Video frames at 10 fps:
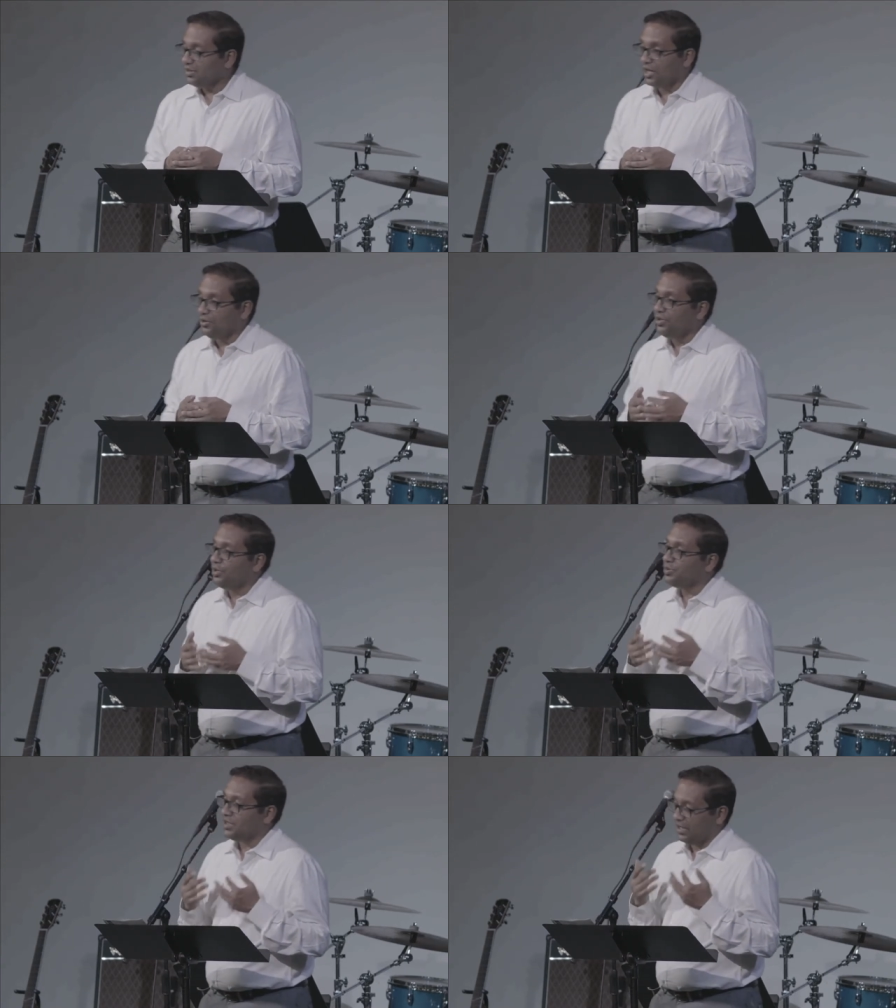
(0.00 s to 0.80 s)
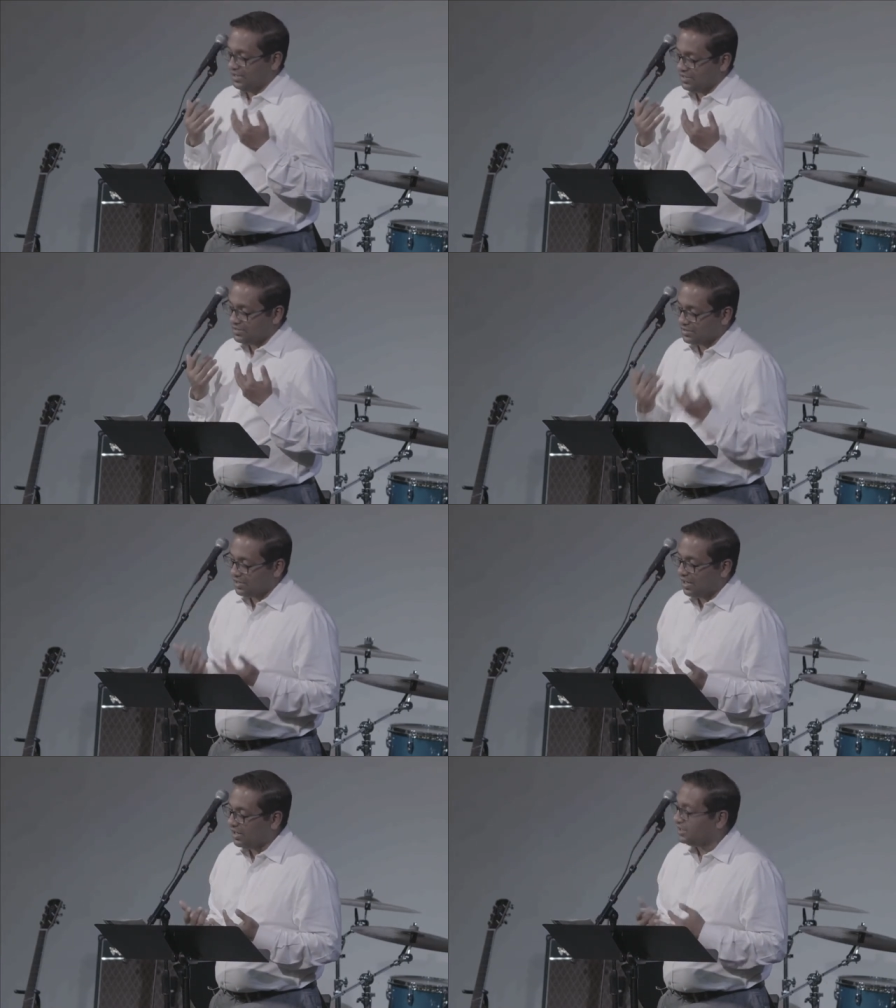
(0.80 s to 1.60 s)
They knew he was saying he is
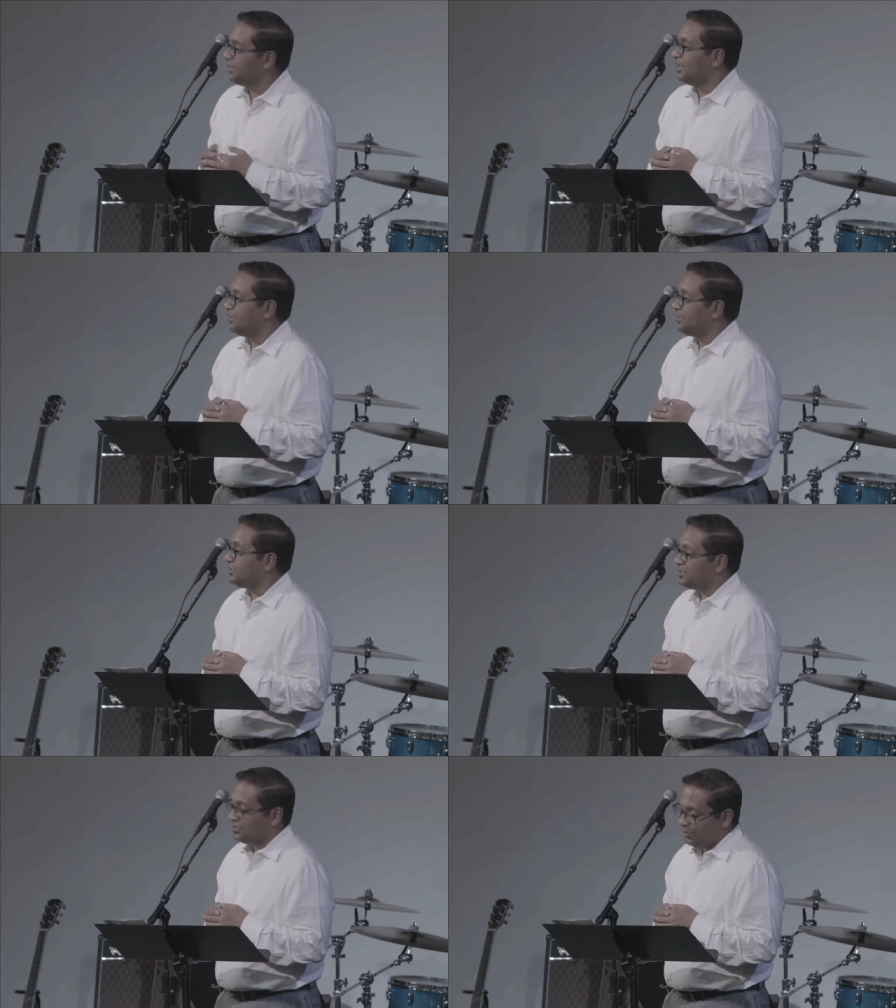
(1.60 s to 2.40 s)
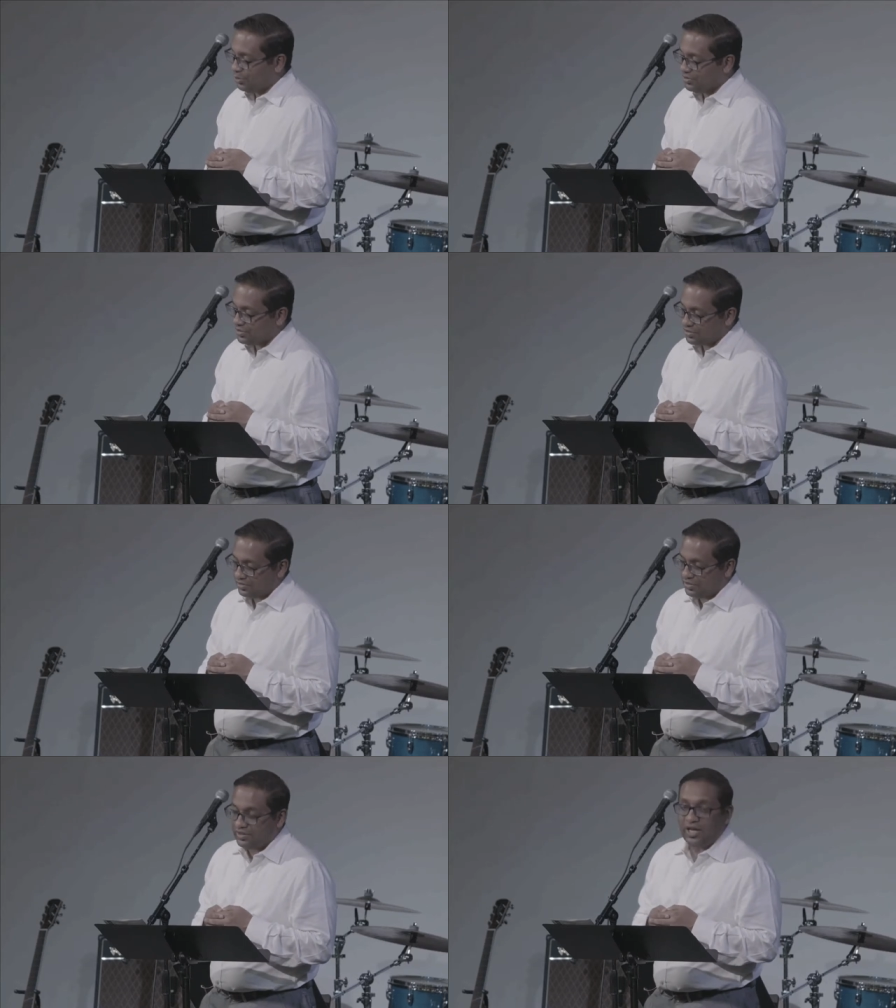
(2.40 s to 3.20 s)
God, just as Moses
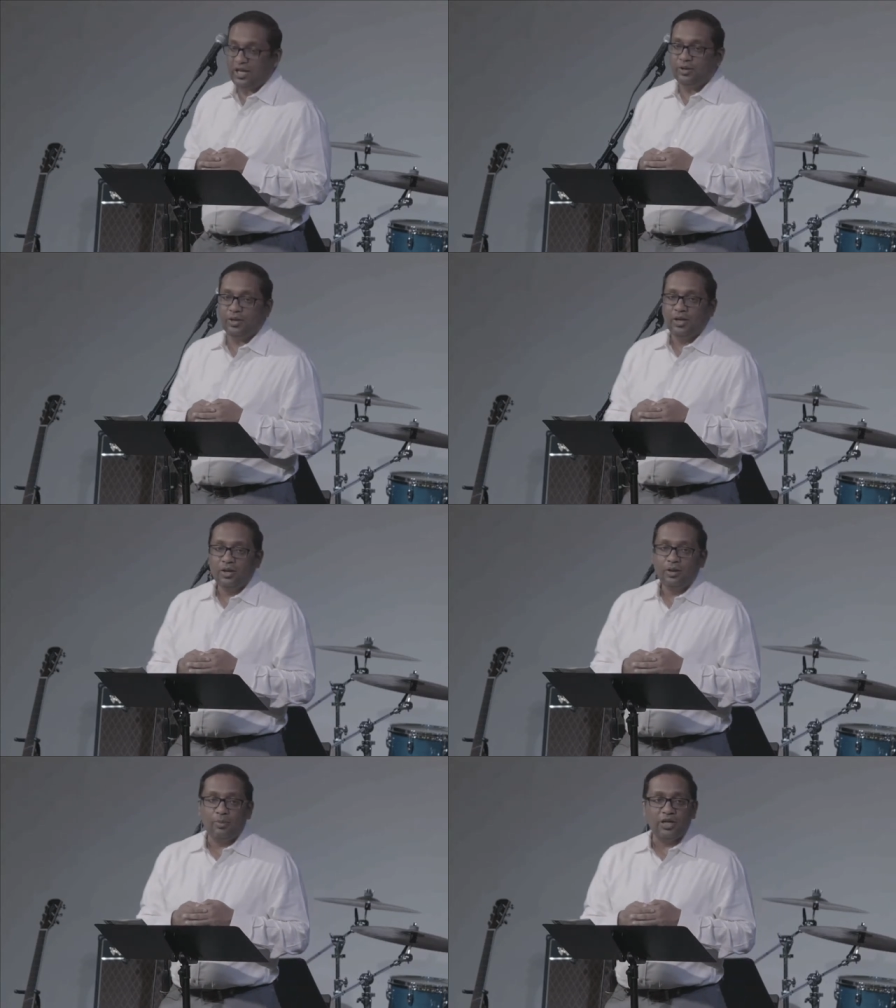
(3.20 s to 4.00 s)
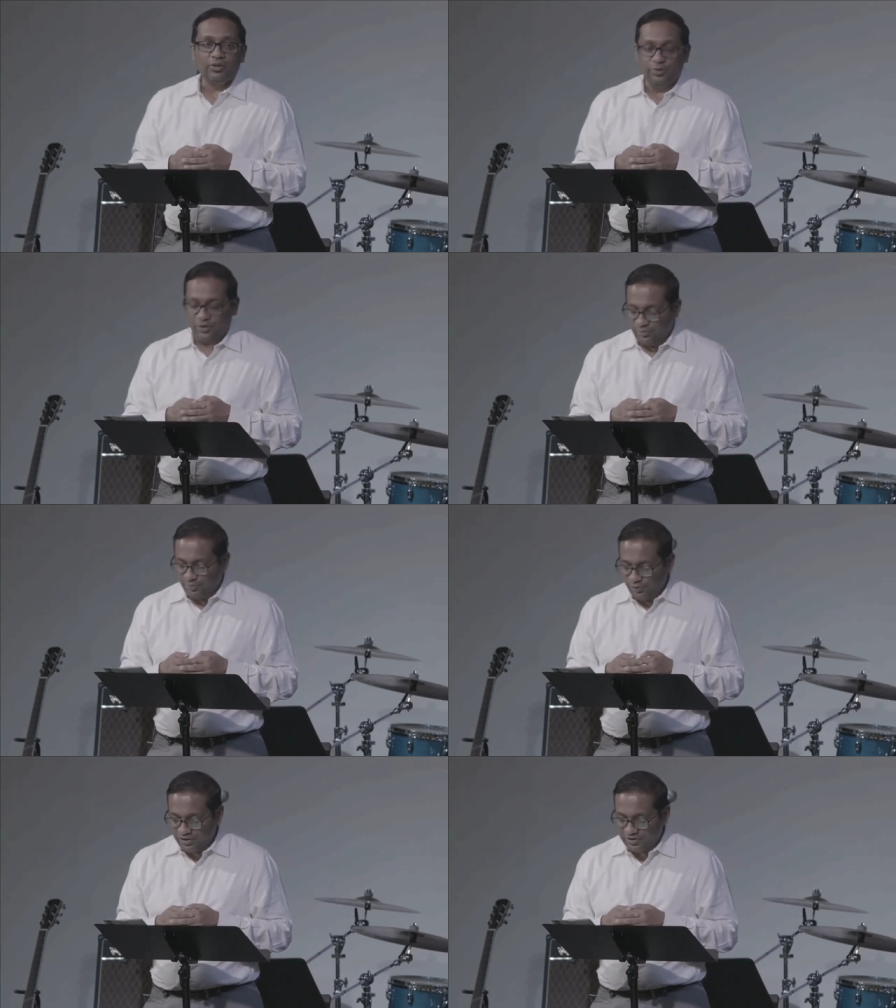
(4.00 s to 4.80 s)
heard the day by the burning
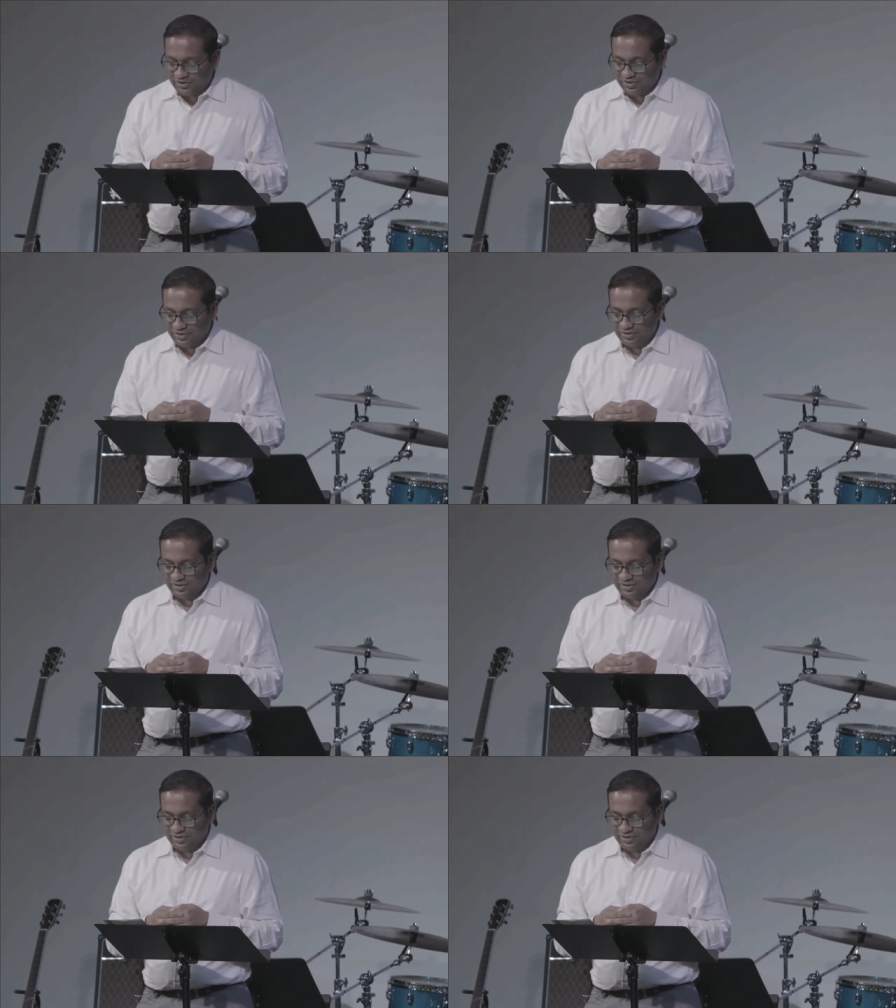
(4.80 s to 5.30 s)
bush.